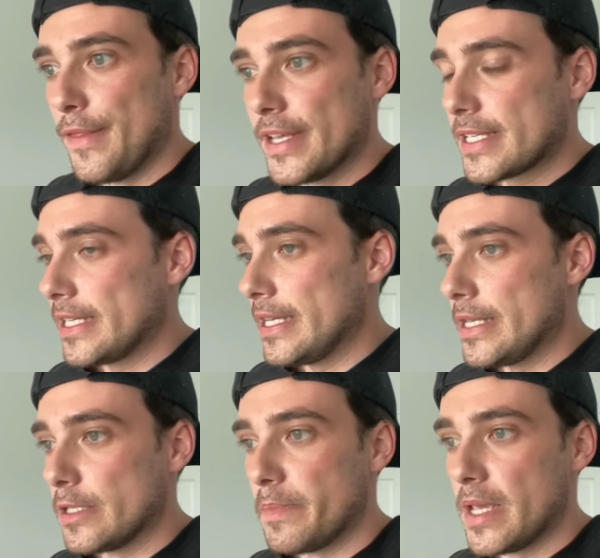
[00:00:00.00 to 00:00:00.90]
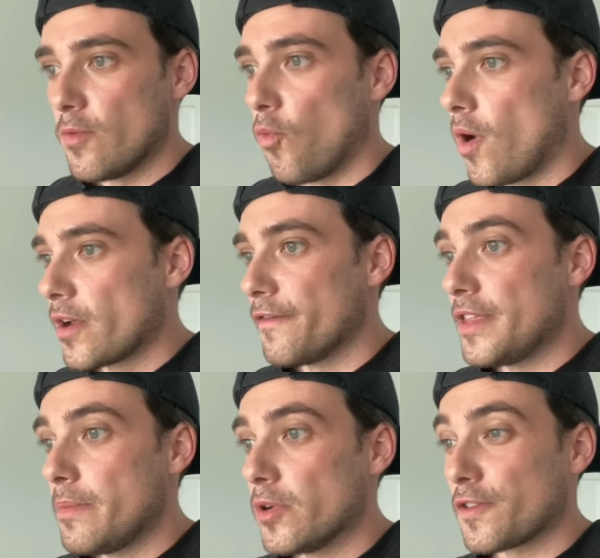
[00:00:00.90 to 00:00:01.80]
This has been one of
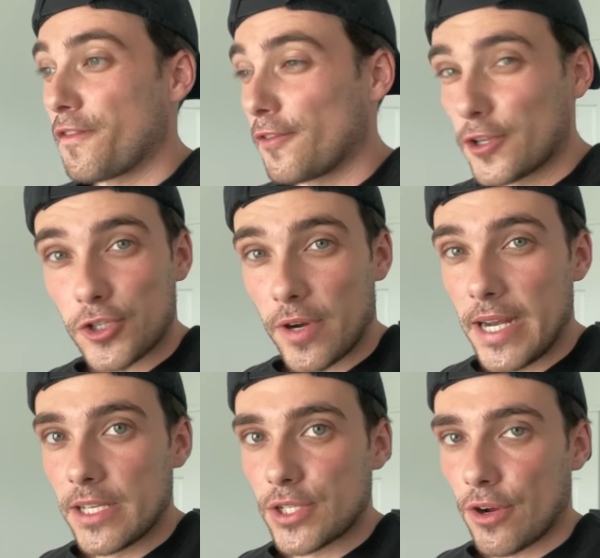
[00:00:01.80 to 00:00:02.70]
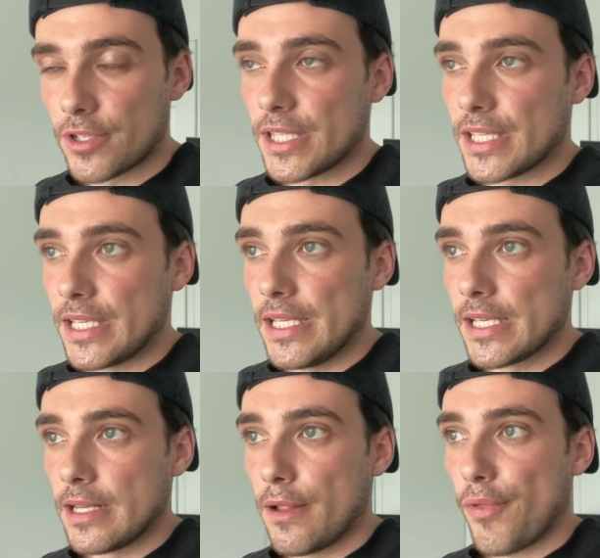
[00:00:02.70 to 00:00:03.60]
the most frustrating starts of the
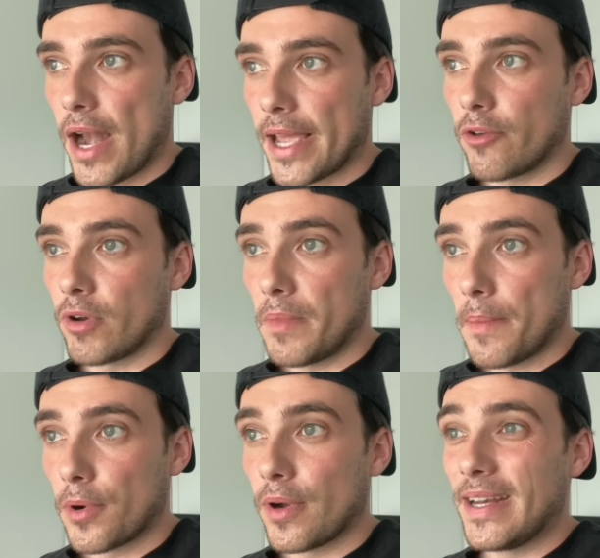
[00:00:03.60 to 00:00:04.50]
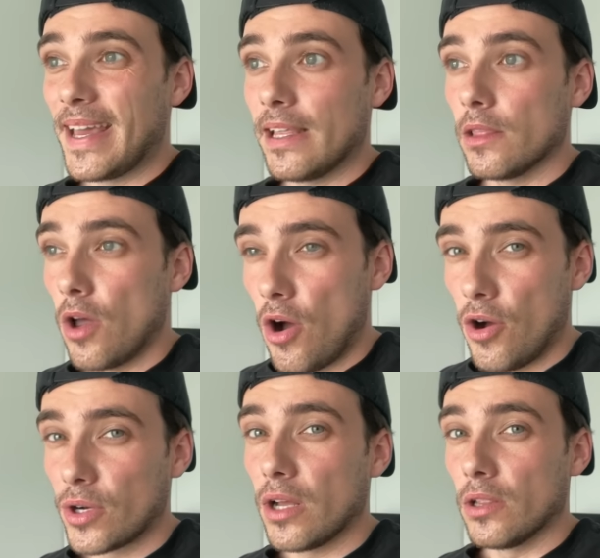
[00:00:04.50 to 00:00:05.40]
season that I can remember in a
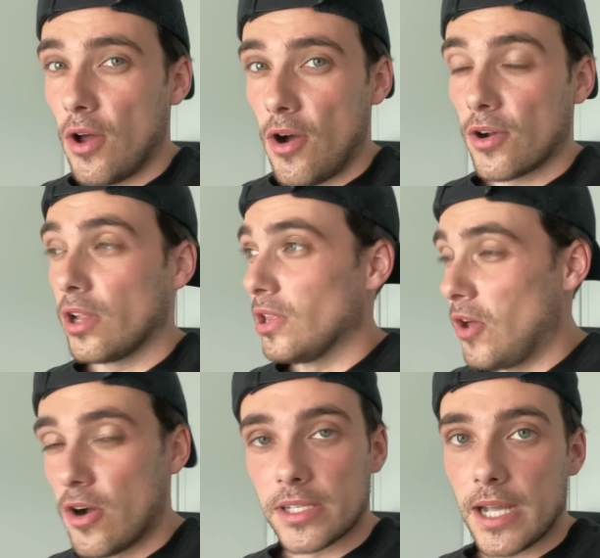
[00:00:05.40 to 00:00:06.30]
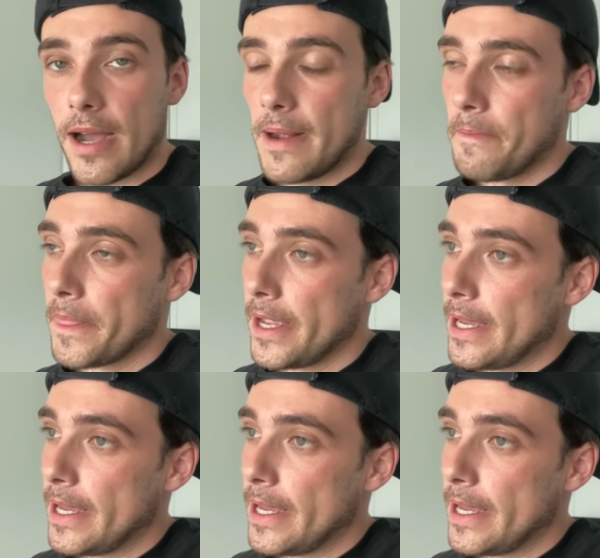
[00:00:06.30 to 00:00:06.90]
long, long, long time.